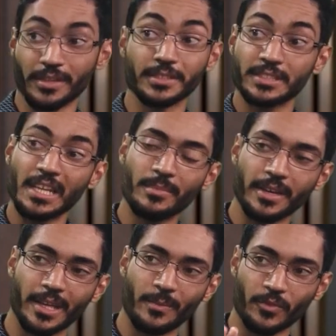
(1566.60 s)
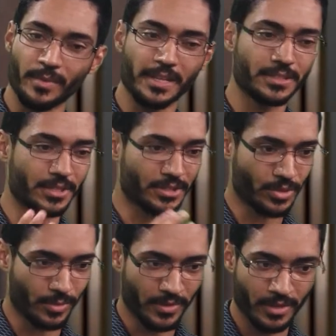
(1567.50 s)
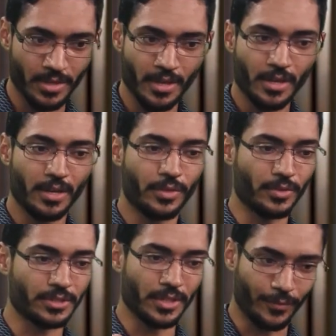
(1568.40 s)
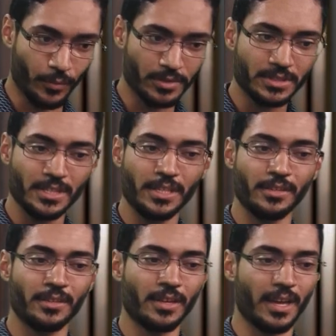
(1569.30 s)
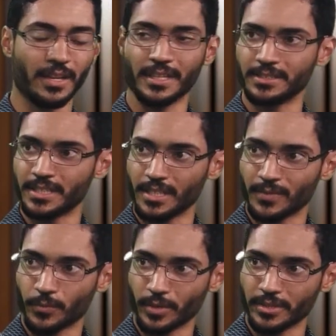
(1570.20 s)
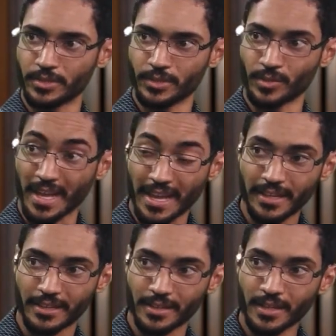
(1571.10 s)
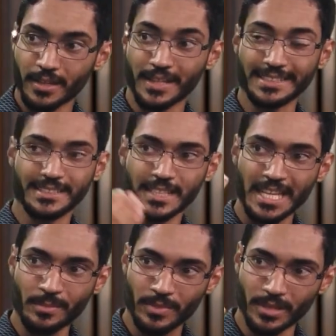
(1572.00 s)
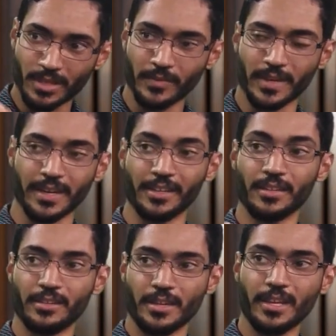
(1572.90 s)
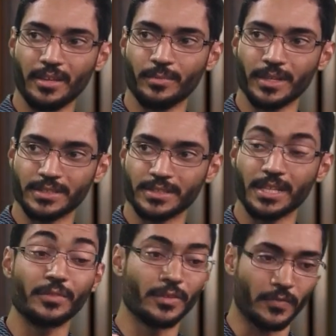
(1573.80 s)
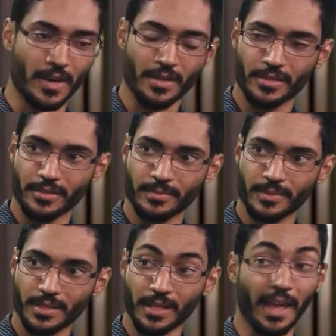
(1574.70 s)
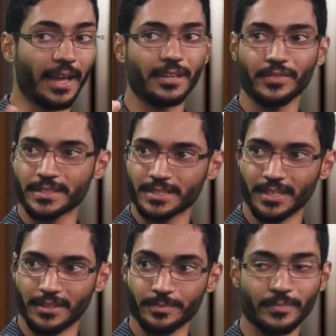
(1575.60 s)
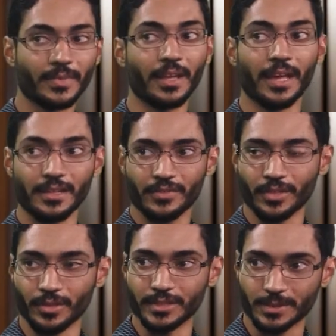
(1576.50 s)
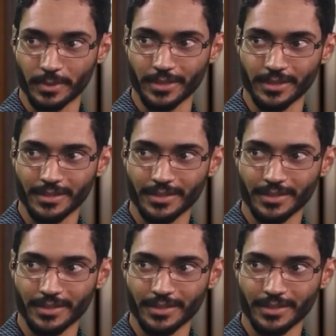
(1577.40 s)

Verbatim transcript: the same I am from Exodus 3 uh, 13 to 14 and Isaiah 42 8. That mm -hmm. same divine name is said of the Father and of the Son and of the Holy Spirit.